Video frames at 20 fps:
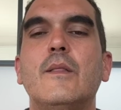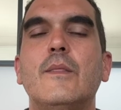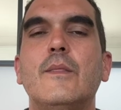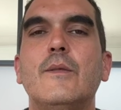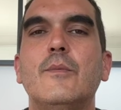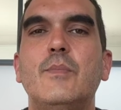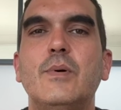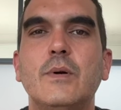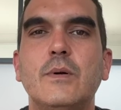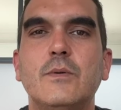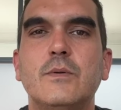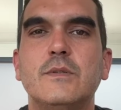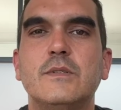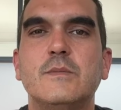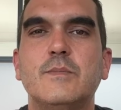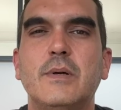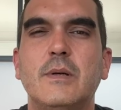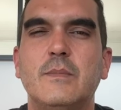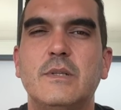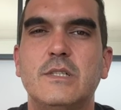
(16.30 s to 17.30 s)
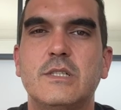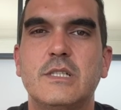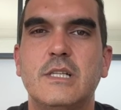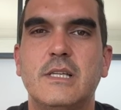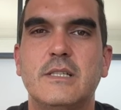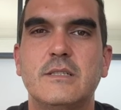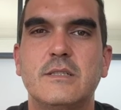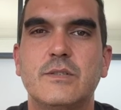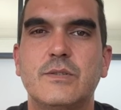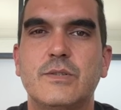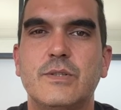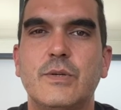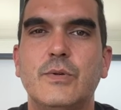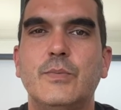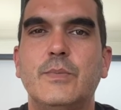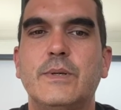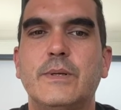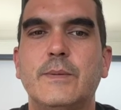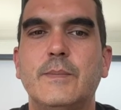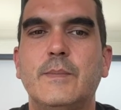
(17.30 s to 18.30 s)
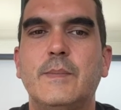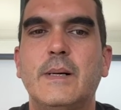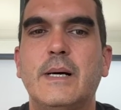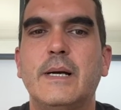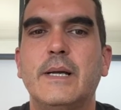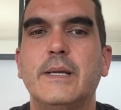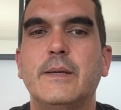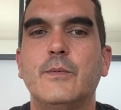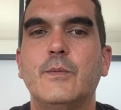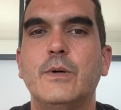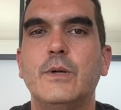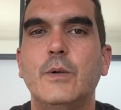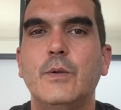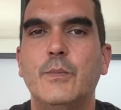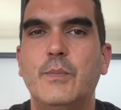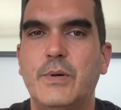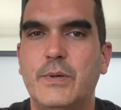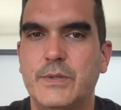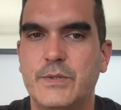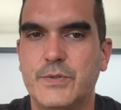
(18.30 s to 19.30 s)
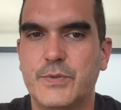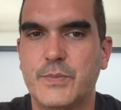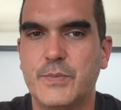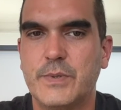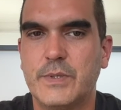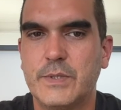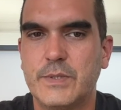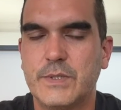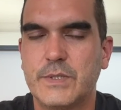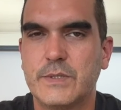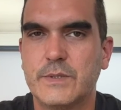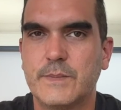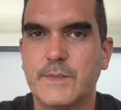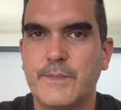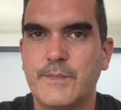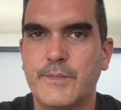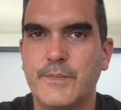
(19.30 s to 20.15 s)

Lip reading: The book was published last October by World Poetry Books.